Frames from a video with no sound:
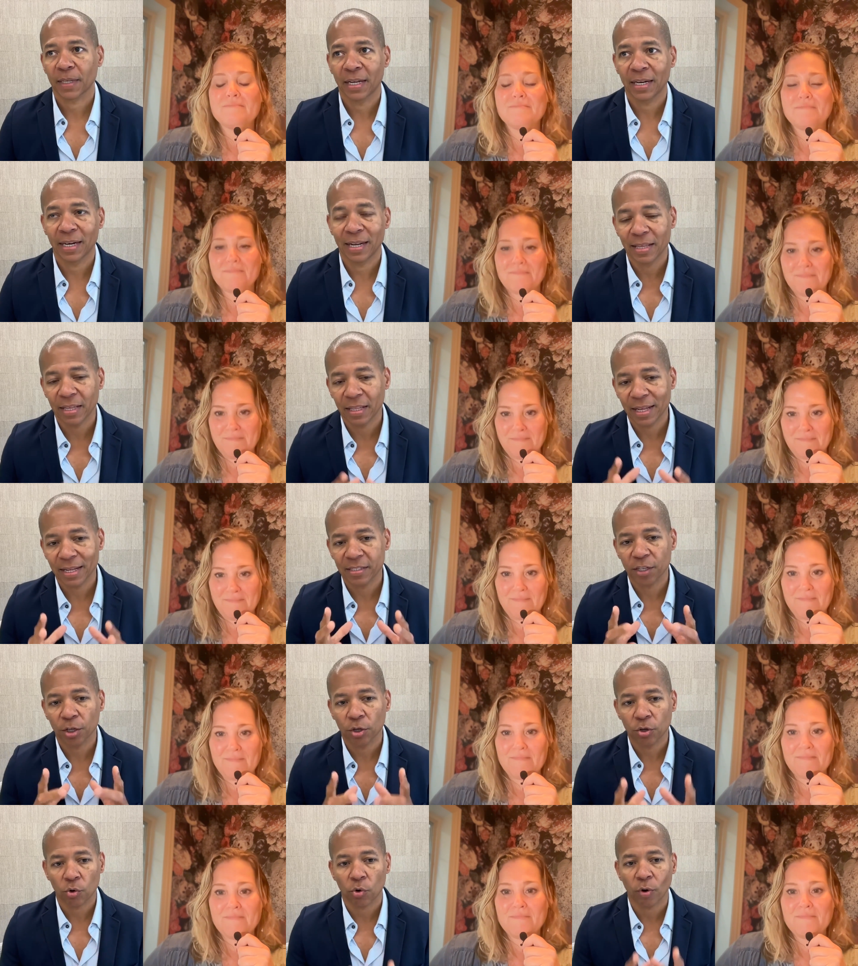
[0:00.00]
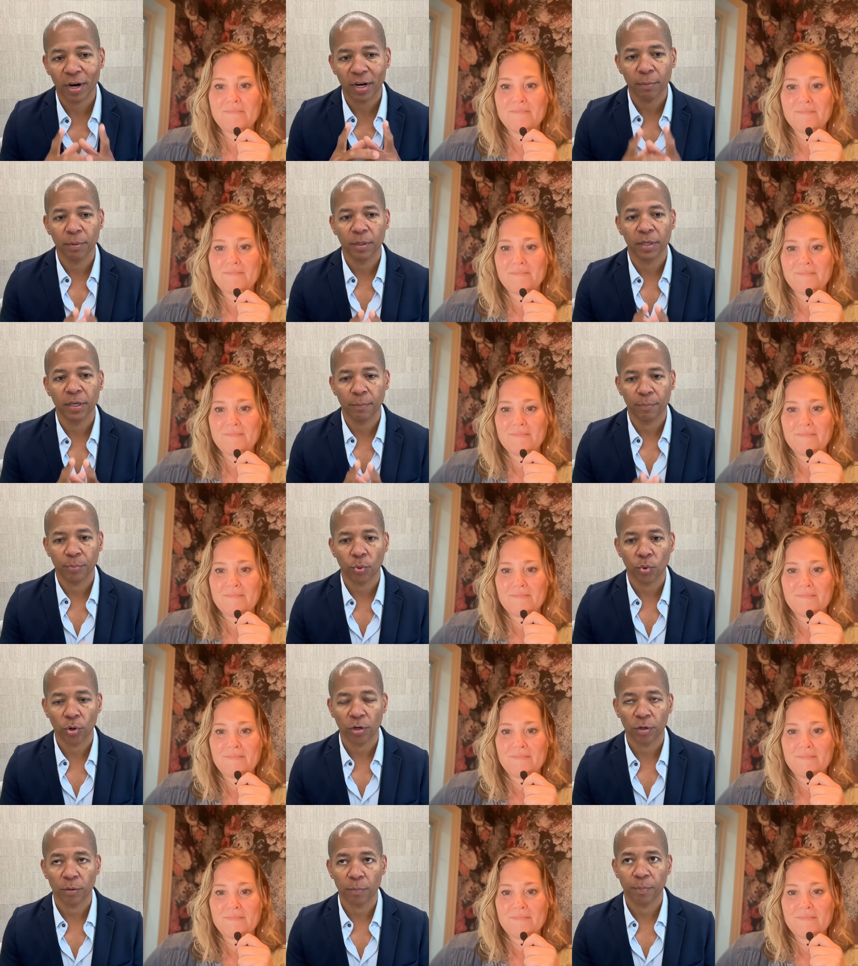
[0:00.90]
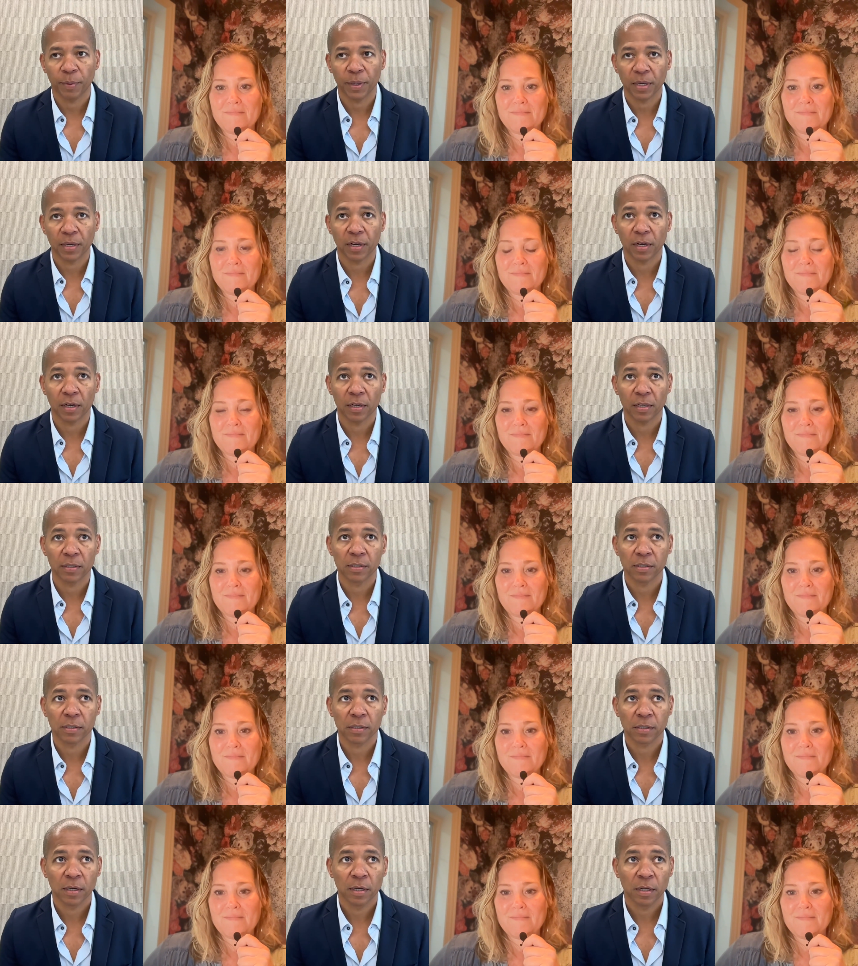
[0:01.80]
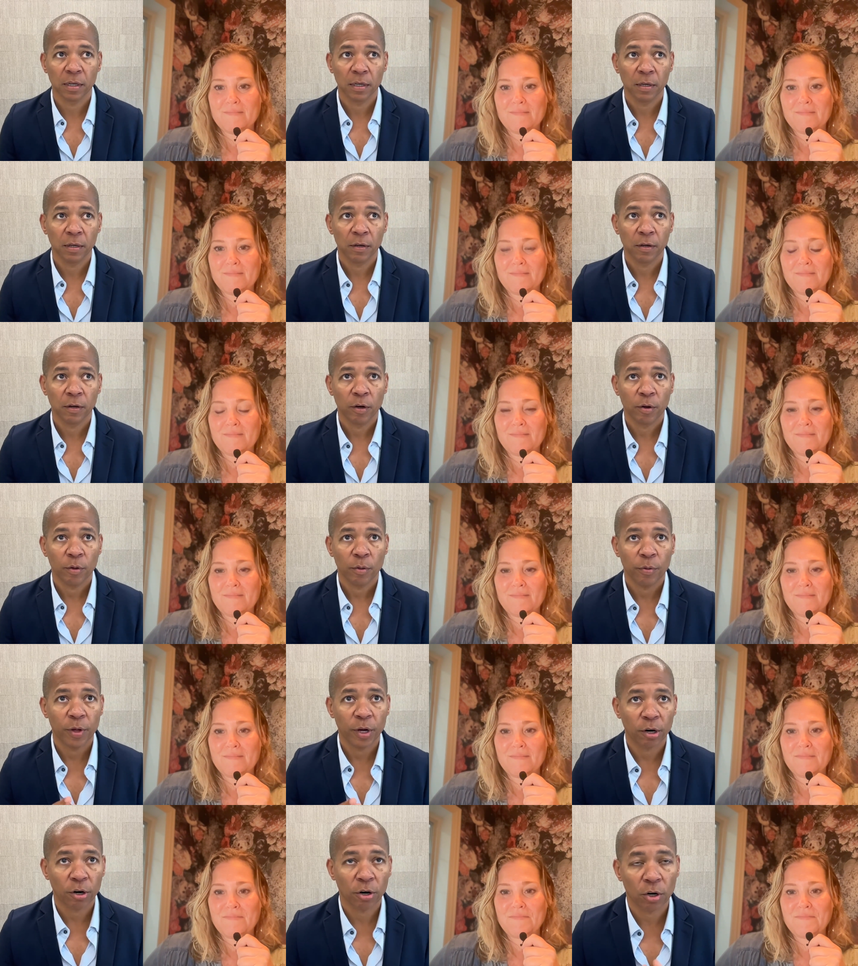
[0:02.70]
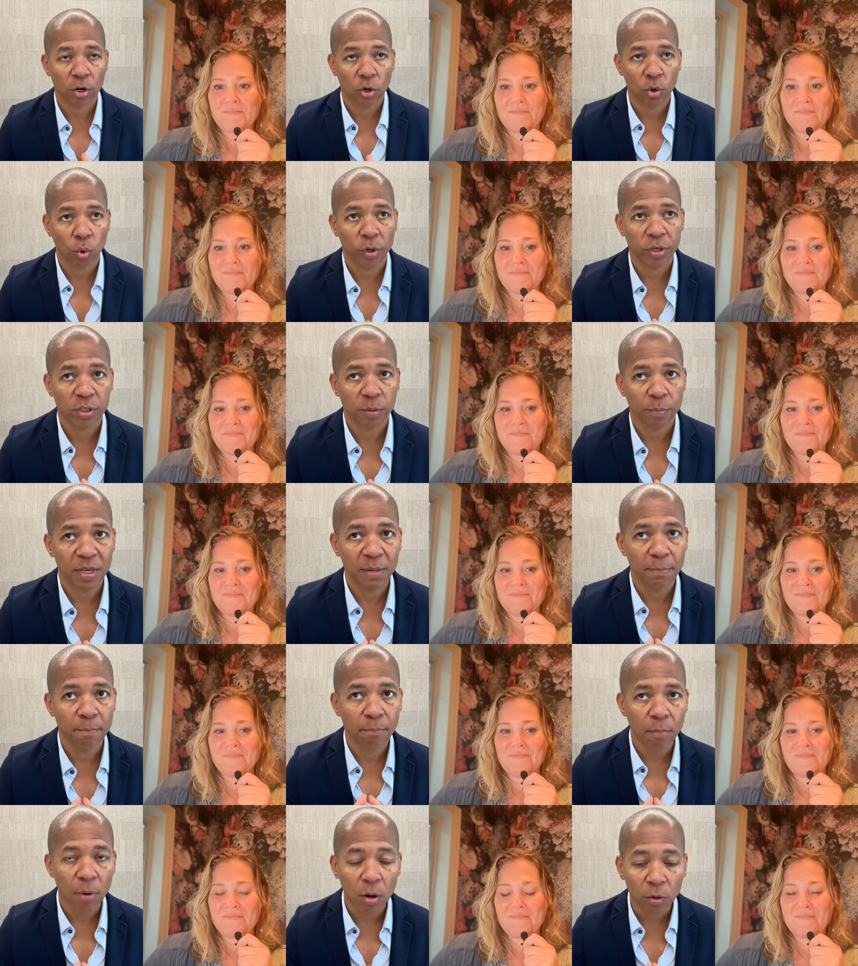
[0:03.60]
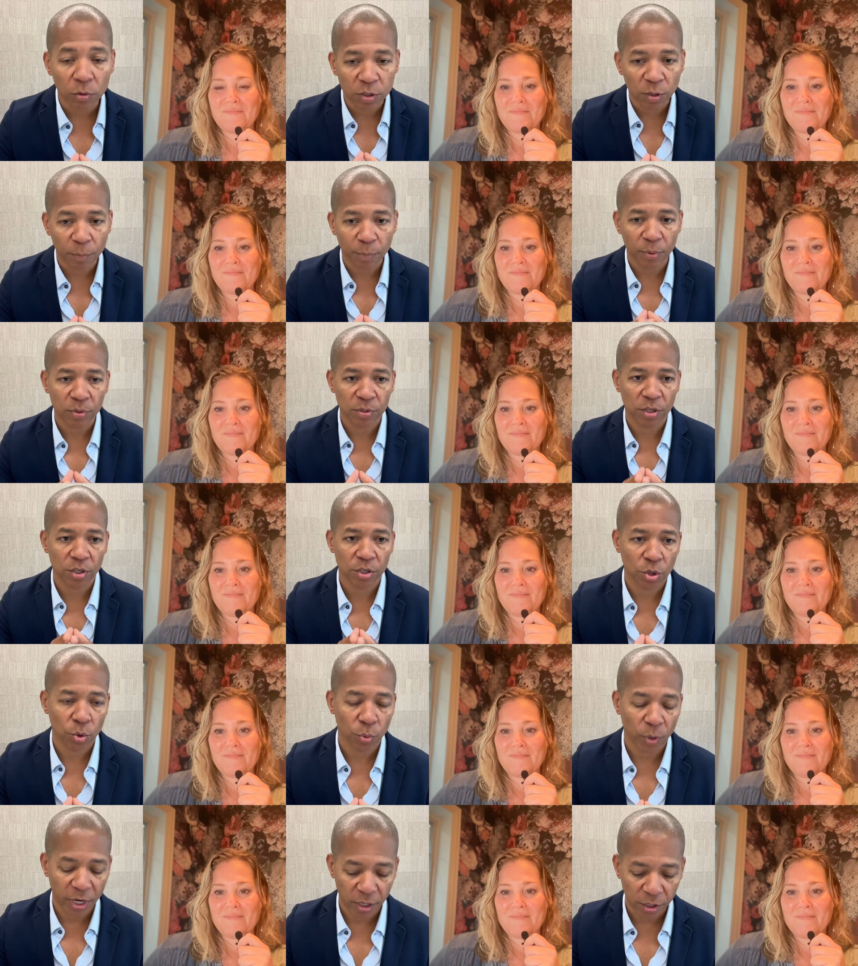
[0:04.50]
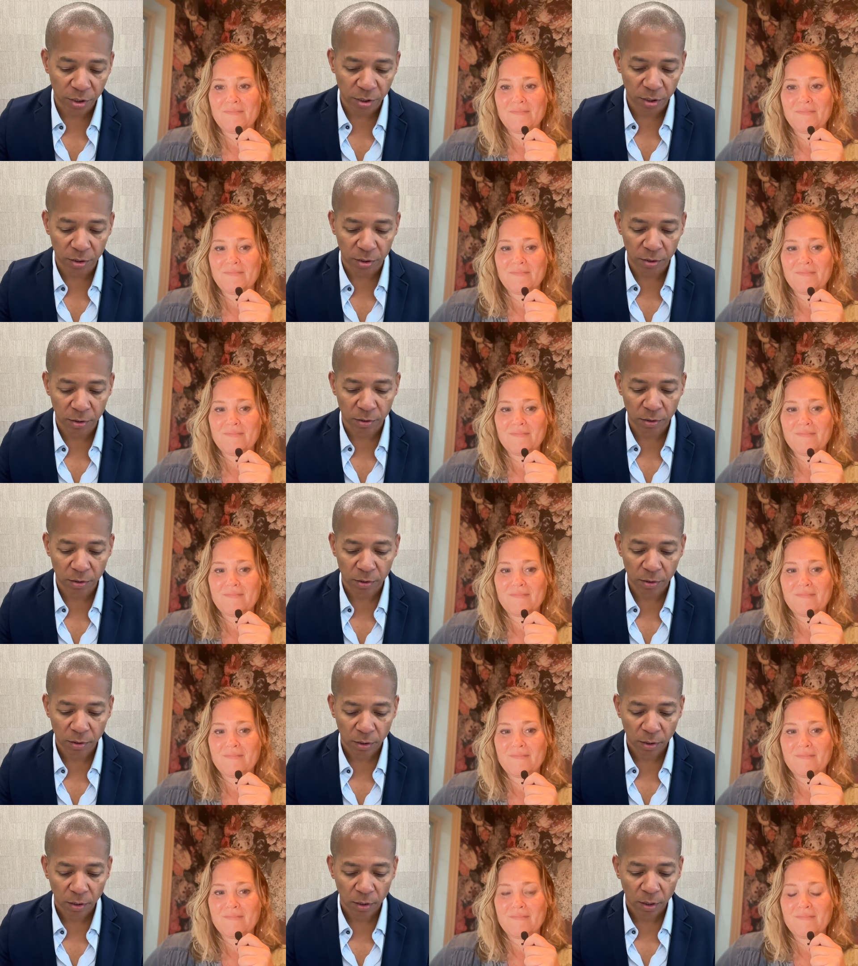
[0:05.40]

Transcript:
Speaker 1: And I think that's incredibly important because there are going to be multiple situations